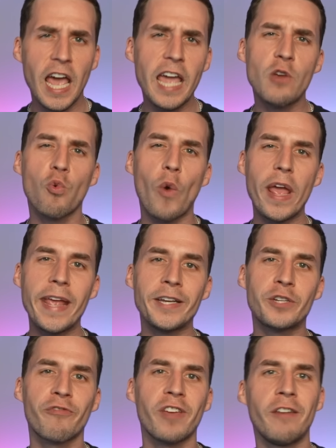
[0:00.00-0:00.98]
A
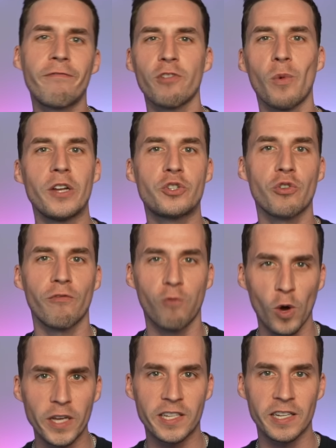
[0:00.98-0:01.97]
range of influential
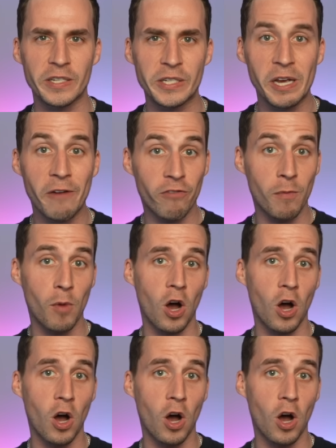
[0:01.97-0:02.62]
voices, from